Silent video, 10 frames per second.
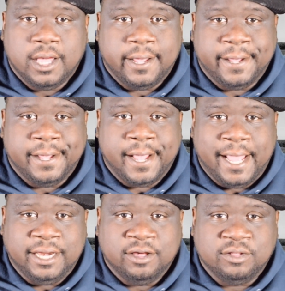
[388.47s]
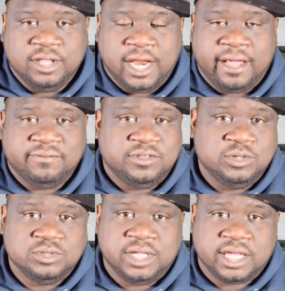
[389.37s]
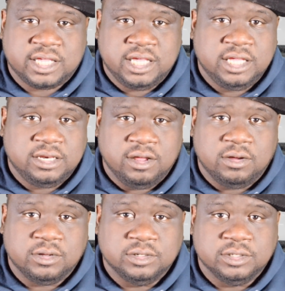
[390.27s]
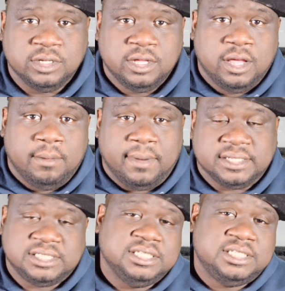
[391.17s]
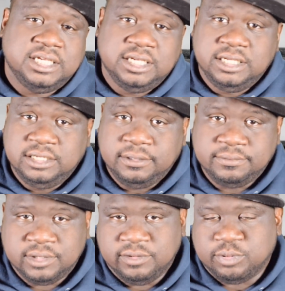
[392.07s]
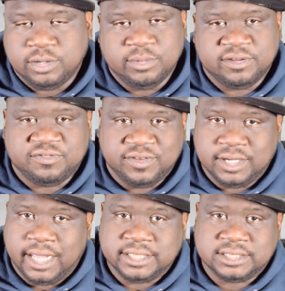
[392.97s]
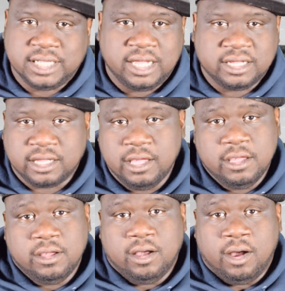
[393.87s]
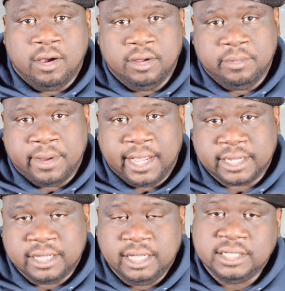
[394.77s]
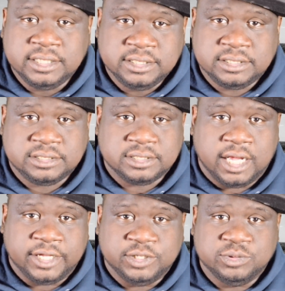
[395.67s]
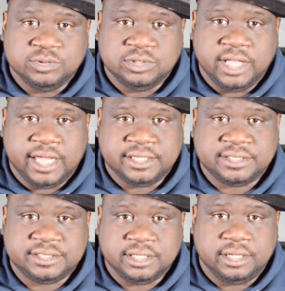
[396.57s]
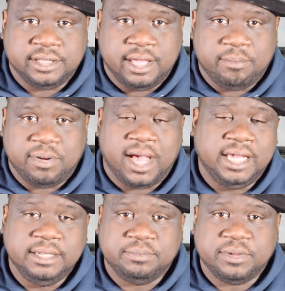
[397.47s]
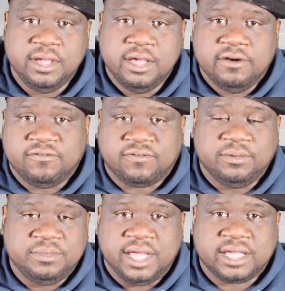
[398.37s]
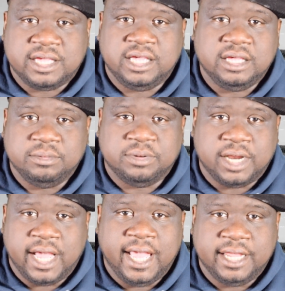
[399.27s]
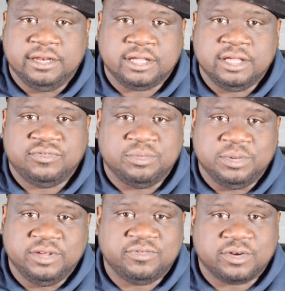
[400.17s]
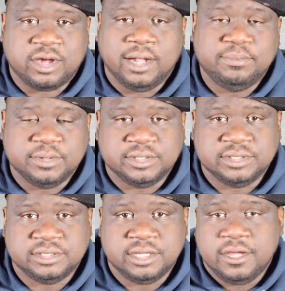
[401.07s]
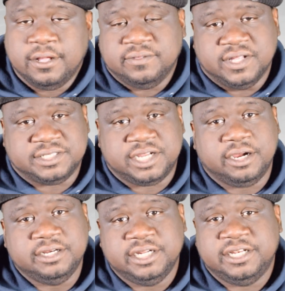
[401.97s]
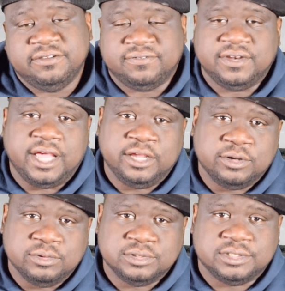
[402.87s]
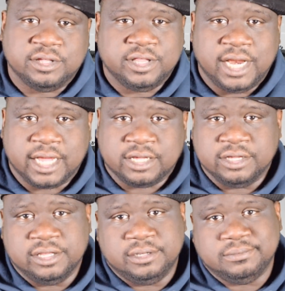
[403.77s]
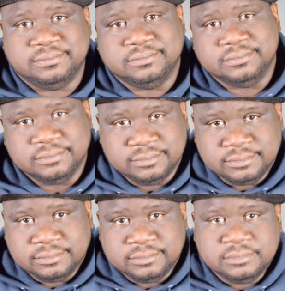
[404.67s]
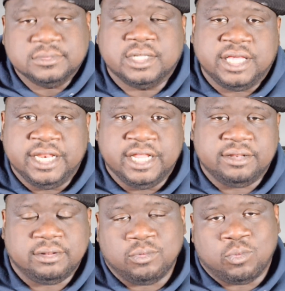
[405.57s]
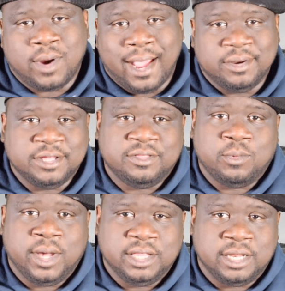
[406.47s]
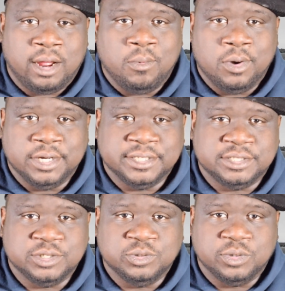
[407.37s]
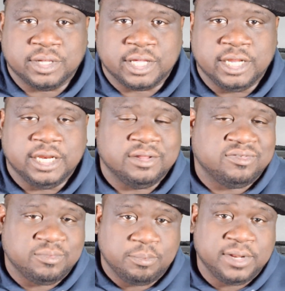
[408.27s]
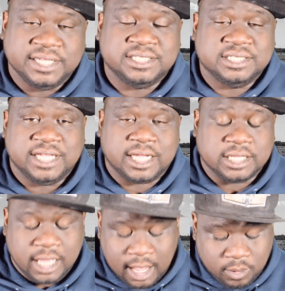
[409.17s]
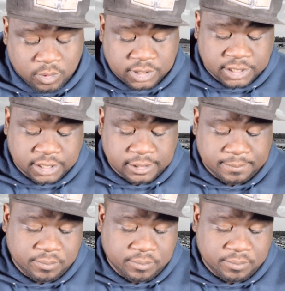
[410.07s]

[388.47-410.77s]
I know that I've used that kit on my C10. It pretty much fit like stock. On my Cutlass, I used that pipe from that kit, but I had to get some different couplers that turned at different angles so that I could get it routed the way that I wanted to and get it placed exactly how I wanted it.